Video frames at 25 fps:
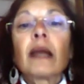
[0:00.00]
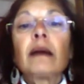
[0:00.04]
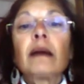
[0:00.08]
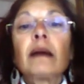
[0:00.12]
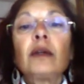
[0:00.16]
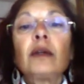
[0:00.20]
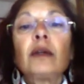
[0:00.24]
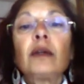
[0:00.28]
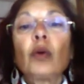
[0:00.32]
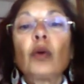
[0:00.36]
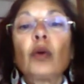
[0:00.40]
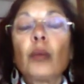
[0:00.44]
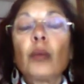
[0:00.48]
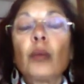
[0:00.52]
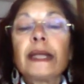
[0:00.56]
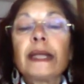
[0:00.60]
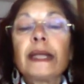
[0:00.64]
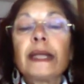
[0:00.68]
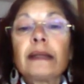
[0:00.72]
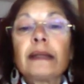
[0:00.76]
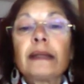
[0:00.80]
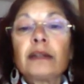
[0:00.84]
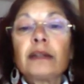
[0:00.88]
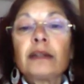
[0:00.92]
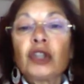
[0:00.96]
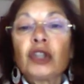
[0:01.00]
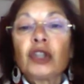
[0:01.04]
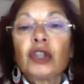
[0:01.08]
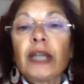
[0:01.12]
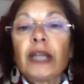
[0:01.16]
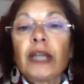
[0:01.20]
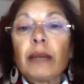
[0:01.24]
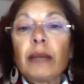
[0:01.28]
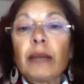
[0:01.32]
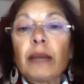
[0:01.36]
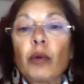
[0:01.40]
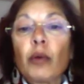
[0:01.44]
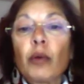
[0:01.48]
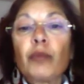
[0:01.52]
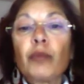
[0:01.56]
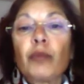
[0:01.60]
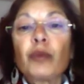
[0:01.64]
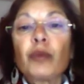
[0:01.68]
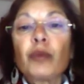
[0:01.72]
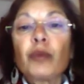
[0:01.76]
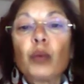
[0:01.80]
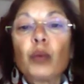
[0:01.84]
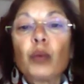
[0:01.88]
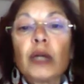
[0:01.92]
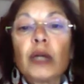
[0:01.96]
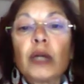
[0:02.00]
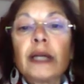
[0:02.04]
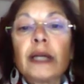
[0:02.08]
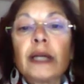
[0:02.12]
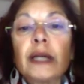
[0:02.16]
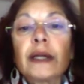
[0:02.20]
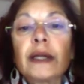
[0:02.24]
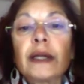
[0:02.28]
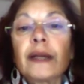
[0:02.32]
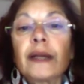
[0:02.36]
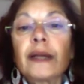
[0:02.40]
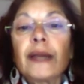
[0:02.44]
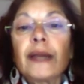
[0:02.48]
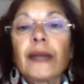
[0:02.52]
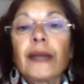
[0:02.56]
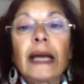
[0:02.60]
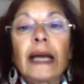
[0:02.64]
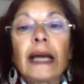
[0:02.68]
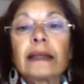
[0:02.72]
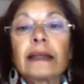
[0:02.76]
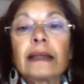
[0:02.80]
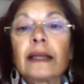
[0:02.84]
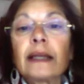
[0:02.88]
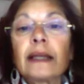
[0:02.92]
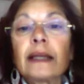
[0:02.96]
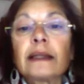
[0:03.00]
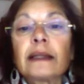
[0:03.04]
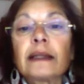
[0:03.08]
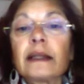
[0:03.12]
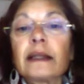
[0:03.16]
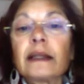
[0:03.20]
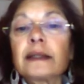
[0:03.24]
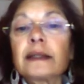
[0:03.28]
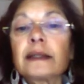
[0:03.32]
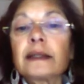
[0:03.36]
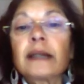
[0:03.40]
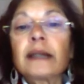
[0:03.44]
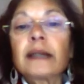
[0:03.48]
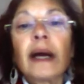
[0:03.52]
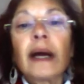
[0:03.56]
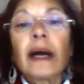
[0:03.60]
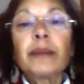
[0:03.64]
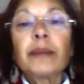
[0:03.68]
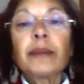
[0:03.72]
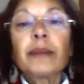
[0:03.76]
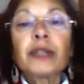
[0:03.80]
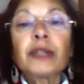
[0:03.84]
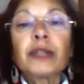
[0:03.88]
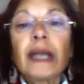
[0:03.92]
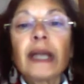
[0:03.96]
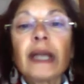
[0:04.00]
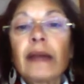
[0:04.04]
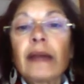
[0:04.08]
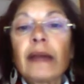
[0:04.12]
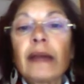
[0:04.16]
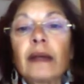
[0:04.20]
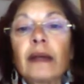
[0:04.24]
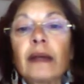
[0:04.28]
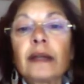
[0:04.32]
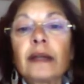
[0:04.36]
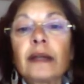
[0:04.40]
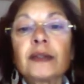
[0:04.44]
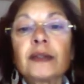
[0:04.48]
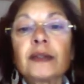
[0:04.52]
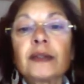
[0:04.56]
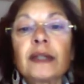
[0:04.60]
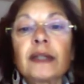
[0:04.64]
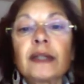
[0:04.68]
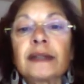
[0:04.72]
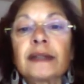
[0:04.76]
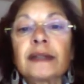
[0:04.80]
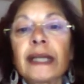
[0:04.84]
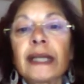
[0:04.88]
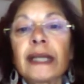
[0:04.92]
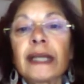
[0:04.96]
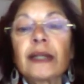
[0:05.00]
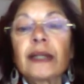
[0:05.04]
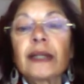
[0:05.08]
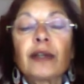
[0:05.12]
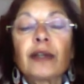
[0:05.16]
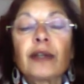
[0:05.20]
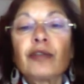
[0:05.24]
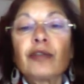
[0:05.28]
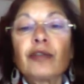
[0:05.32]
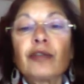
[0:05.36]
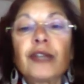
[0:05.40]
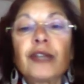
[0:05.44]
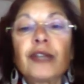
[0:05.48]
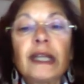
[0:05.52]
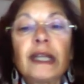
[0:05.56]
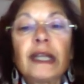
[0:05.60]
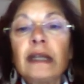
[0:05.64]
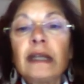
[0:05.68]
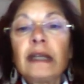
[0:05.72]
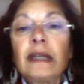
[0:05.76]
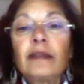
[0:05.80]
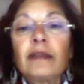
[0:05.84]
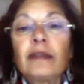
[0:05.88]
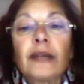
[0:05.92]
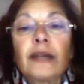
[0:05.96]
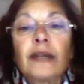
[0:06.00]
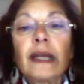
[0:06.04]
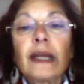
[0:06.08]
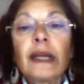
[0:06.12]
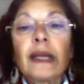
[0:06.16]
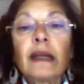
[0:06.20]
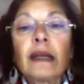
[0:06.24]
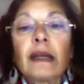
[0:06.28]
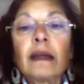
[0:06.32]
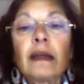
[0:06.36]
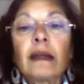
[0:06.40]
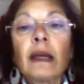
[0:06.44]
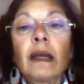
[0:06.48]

you know, when she came home from work, and they had that little time together as they settled in for the evening,